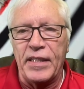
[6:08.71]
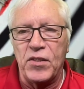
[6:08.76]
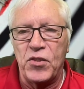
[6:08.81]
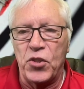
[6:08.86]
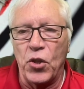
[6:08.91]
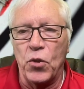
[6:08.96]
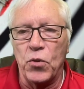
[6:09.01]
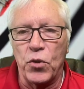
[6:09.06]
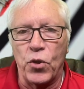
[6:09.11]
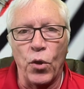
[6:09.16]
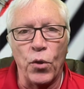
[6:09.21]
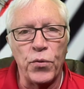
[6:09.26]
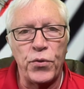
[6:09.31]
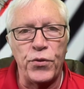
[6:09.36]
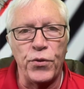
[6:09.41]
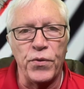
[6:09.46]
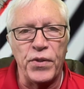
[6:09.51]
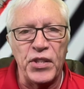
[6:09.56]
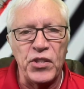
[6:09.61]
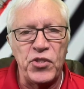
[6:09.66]
so go
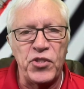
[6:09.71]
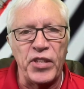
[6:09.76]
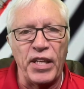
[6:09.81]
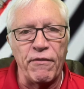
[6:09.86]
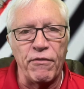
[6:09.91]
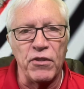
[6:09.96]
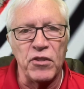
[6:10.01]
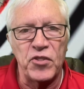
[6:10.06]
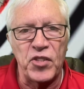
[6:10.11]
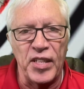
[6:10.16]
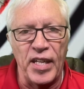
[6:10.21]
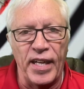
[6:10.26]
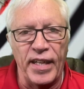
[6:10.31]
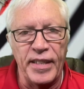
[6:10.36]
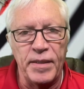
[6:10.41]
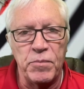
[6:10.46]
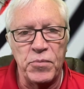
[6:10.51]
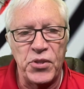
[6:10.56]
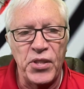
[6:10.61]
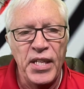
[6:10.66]
through this several
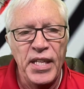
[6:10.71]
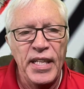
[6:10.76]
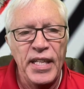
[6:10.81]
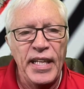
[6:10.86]
times,